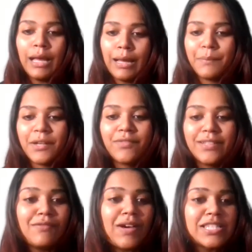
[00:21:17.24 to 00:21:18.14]
But with
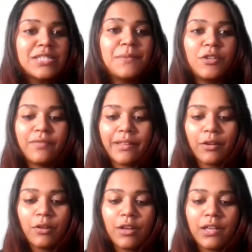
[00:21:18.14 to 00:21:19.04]
advancement of
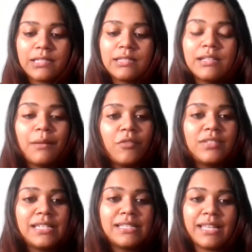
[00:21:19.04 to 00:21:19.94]
technology, some
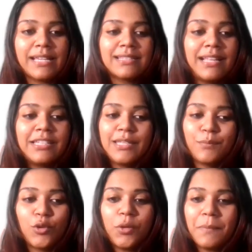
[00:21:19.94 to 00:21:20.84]
of these things like
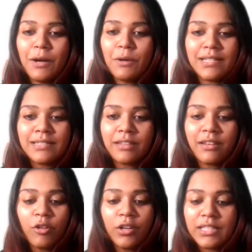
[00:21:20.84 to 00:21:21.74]
keyboard, mouse,
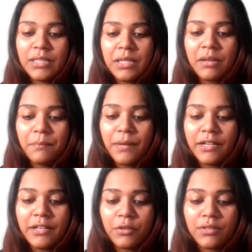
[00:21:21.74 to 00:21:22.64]
etc., got
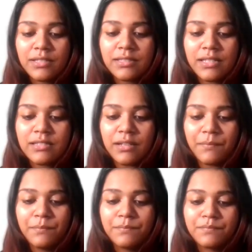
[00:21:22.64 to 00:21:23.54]
inbuilt into the
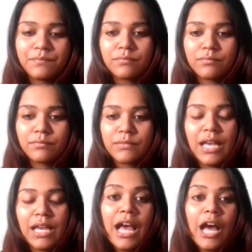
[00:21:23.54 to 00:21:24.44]
system.
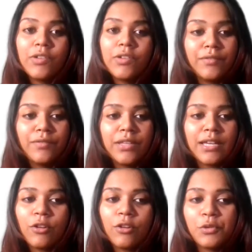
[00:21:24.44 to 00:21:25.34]
However, we
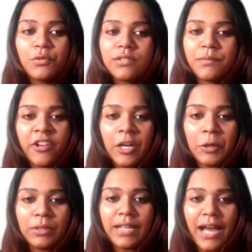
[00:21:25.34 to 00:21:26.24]
cannot use it
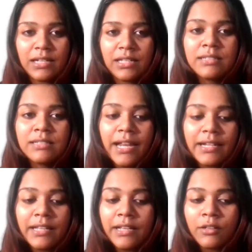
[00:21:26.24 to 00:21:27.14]
without that. It's
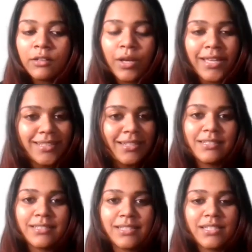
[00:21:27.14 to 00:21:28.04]
getting it together in
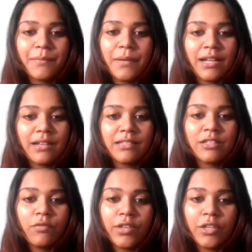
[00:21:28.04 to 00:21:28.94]
the system, and that is
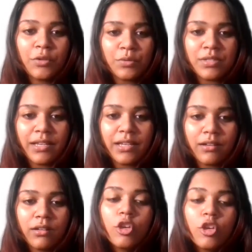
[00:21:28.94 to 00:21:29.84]
how we are using it.
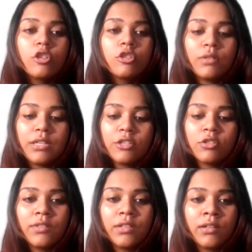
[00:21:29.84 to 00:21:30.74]
So each
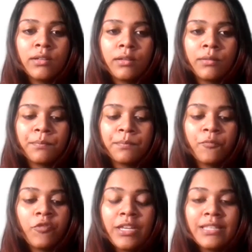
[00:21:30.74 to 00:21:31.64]
of the
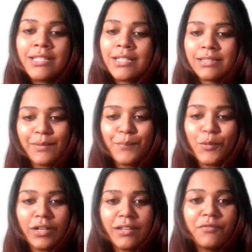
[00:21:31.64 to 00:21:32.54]
feature is
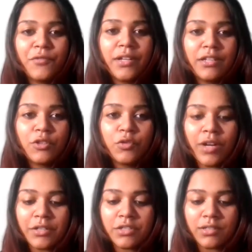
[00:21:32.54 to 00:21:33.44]
important for it to
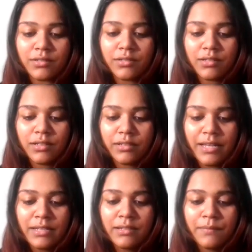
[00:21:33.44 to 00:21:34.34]
function,
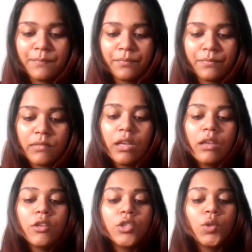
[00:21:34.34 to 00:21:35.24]
right?
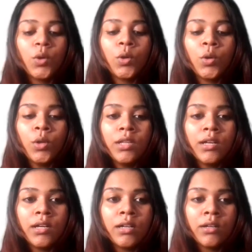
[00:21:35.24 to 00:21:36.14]
So
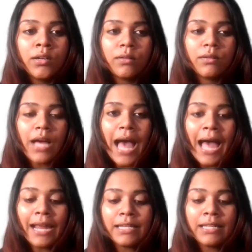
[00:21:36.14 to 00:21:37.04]
the
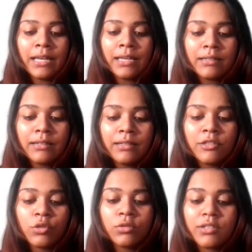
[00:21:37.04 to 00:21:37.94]
idea here
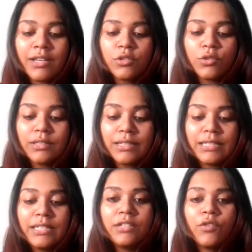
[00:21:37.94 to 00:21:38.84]
is to stress on the
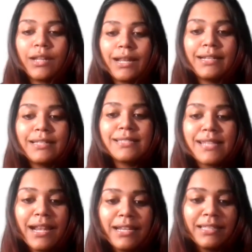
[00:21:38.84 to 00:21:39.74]
need for
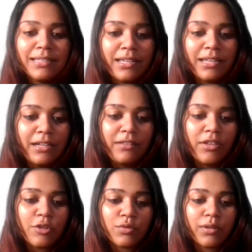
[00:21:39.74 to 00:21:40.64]
understanding the
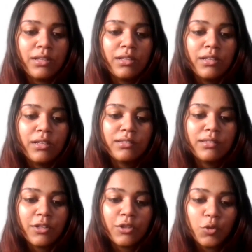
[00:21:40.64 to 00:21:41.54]
individual,
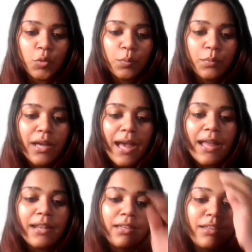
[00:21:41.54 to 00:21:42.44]
the group,
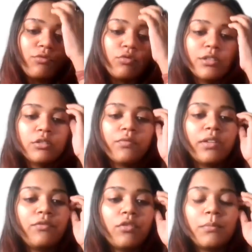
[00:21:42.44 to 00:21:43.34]
and the influence of
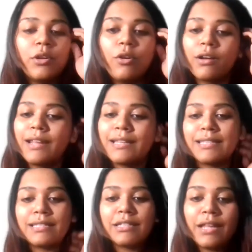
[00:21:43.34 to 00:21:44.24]
informal
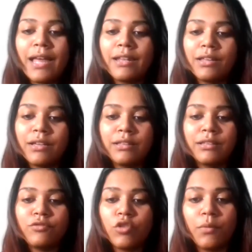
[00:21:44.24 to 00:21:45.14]
organization and the in
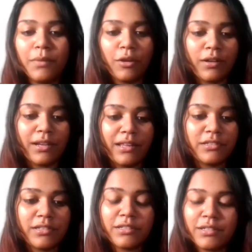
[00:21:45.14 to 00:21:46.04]
the formal
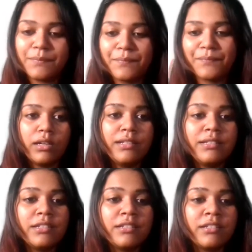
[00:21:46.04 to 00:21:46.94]
organization.
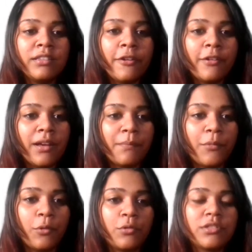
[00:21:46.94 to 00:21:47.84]
Decision theory
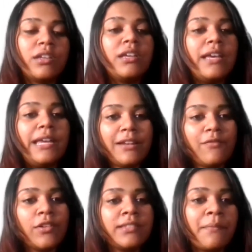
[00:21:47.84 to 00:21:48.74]
approach. It
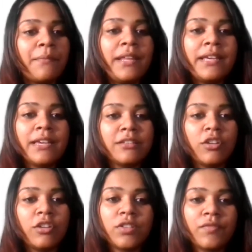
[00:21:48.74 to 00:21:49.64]
involves the
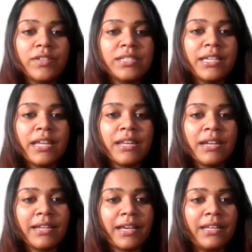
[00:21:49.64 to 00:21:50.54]
application of sophisticated
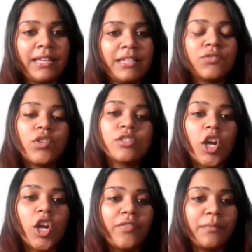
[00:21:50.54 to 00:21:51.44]
techniques for
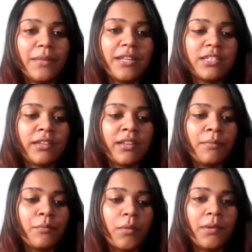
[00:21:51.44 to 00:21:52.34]
solving managerial
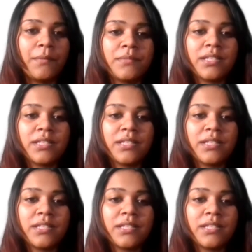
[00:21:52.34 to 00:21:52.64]
problems.